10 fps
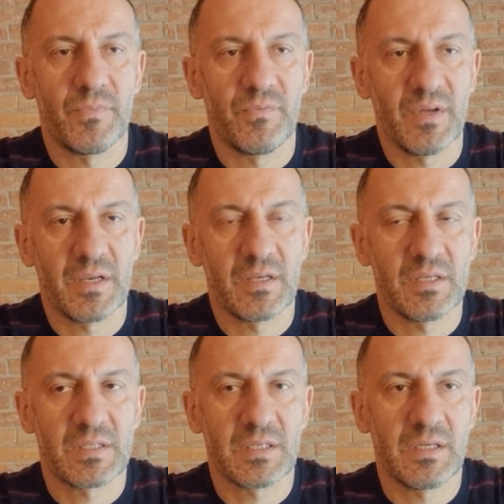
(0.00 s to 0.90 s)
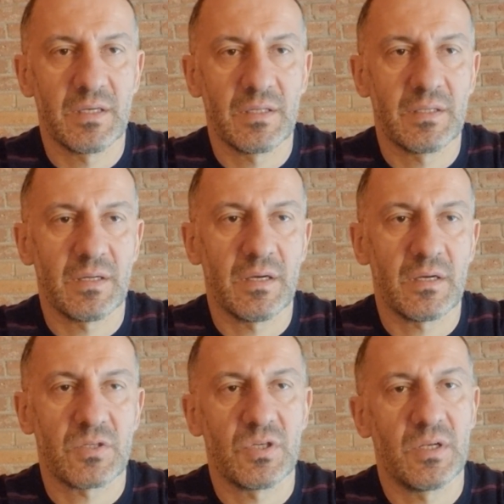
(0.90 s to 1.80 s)
very risky, and
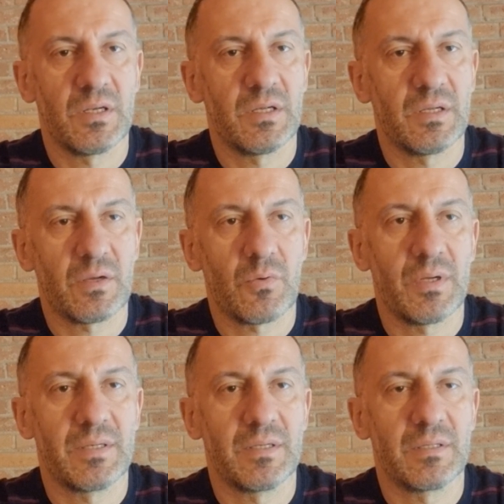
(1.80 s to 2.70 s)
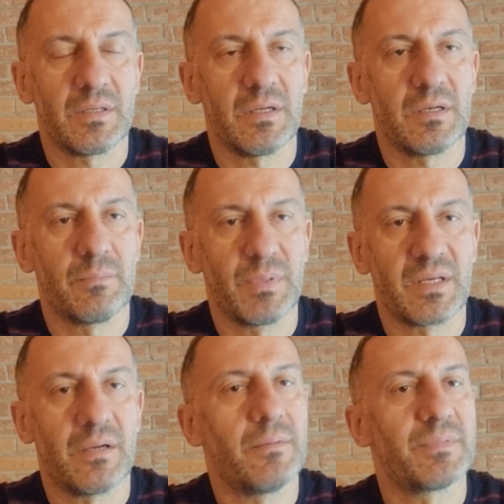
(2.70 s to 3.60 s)
actually required return
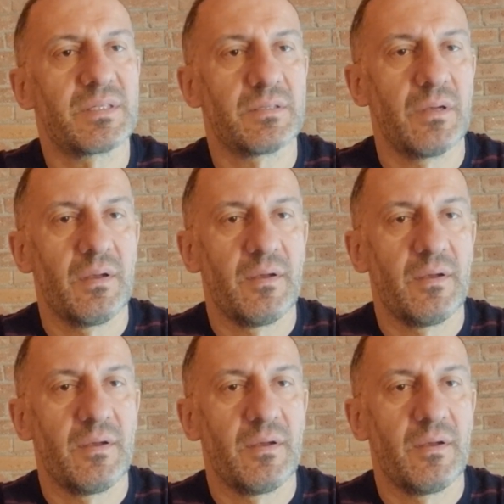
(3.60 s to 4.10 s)
becomes